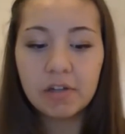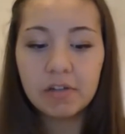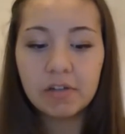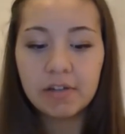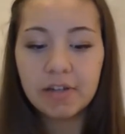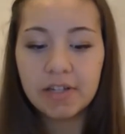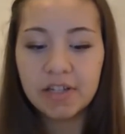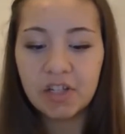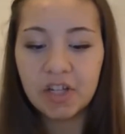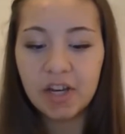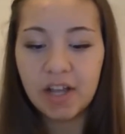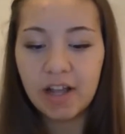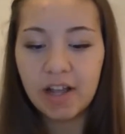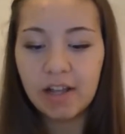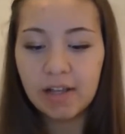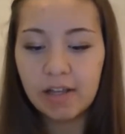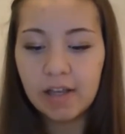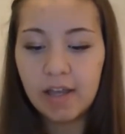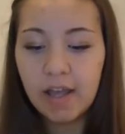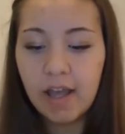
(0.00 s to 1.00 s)

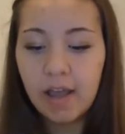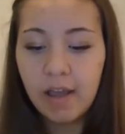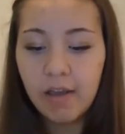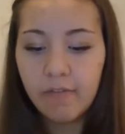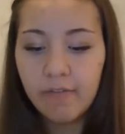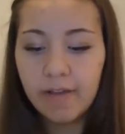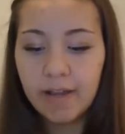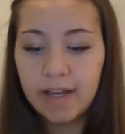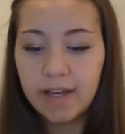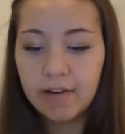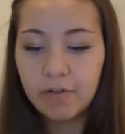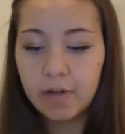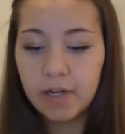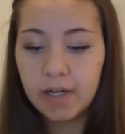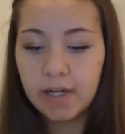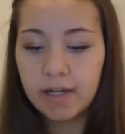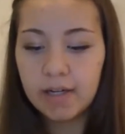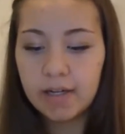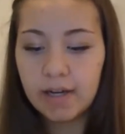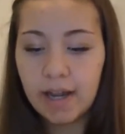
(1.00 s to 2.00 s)
Original
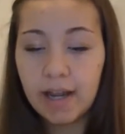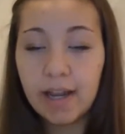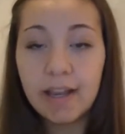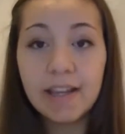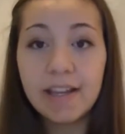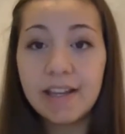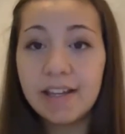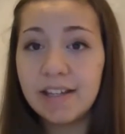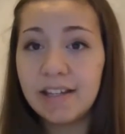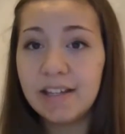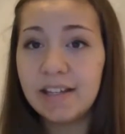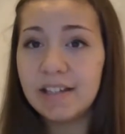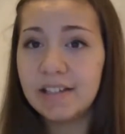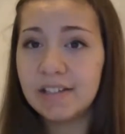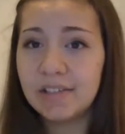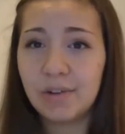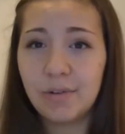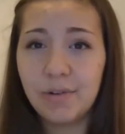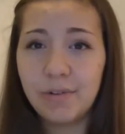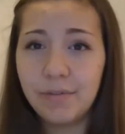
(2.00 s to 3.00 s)
Valérie Nylin,
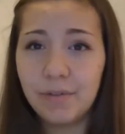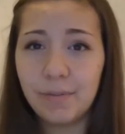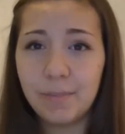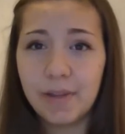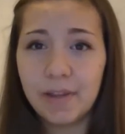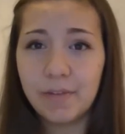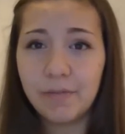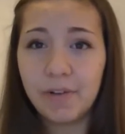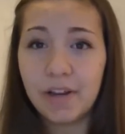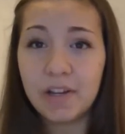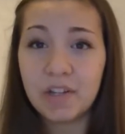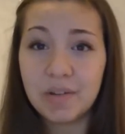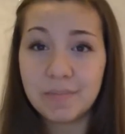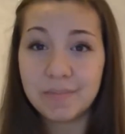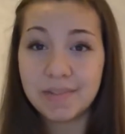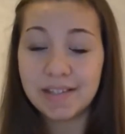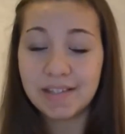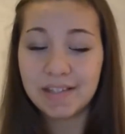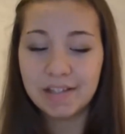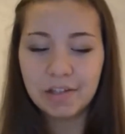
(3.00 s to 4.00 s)
sorry for my French,
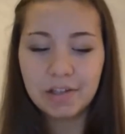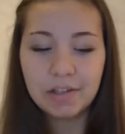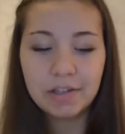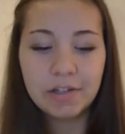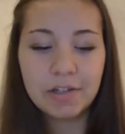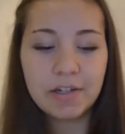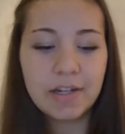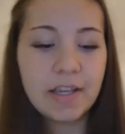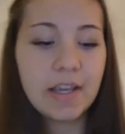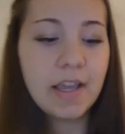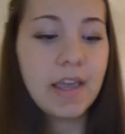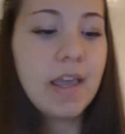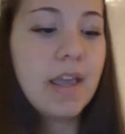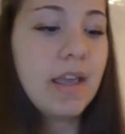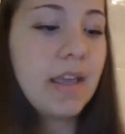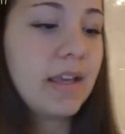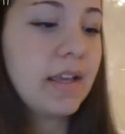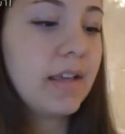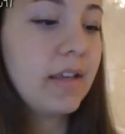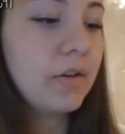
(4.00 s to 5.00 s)
I'm still learning,
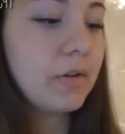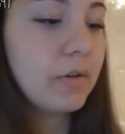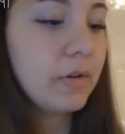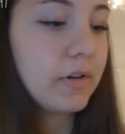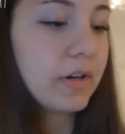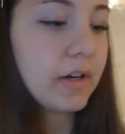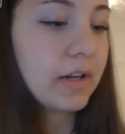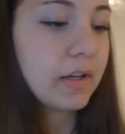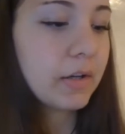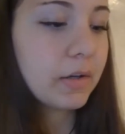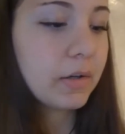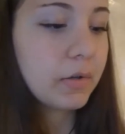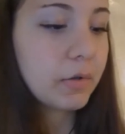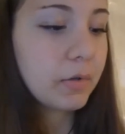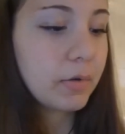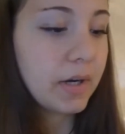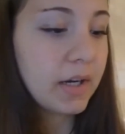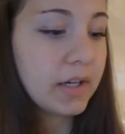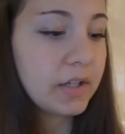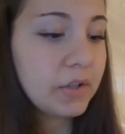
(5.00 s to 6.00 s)
or
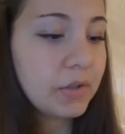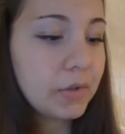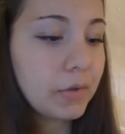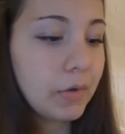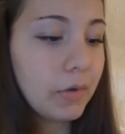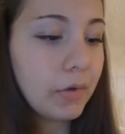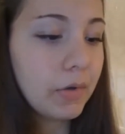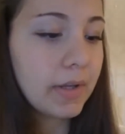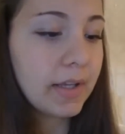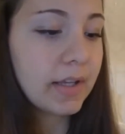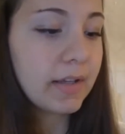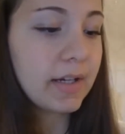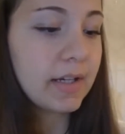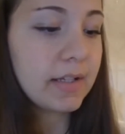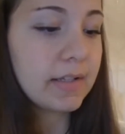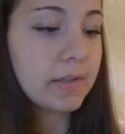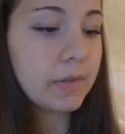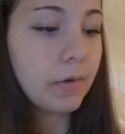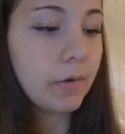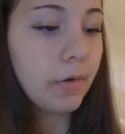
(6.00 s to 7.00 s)
Création
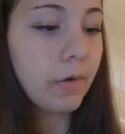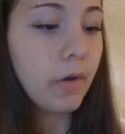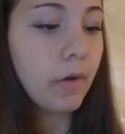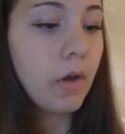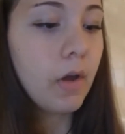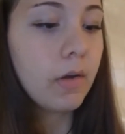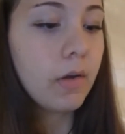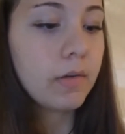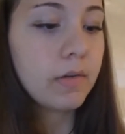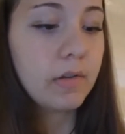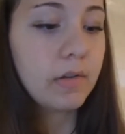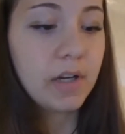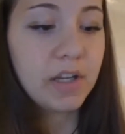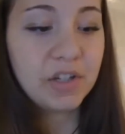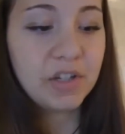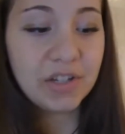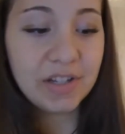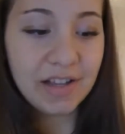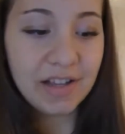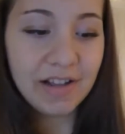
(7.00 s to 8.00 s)
Creation
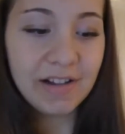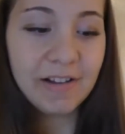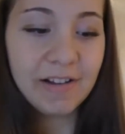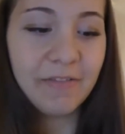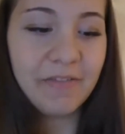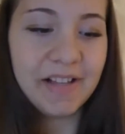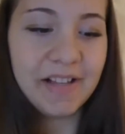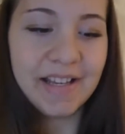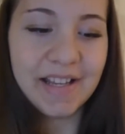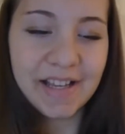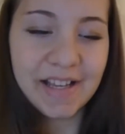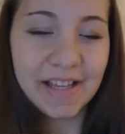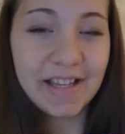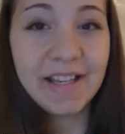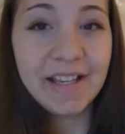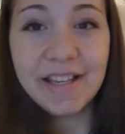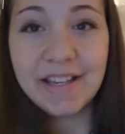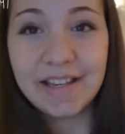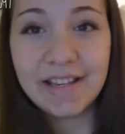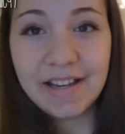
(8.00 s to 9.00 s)
Original
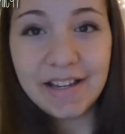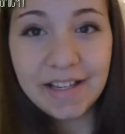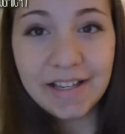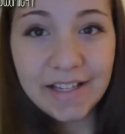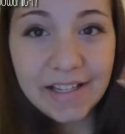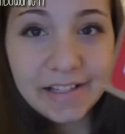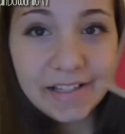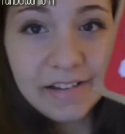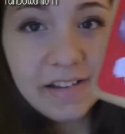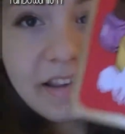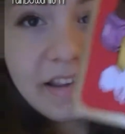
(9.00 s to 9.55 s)
Valérie Nylin,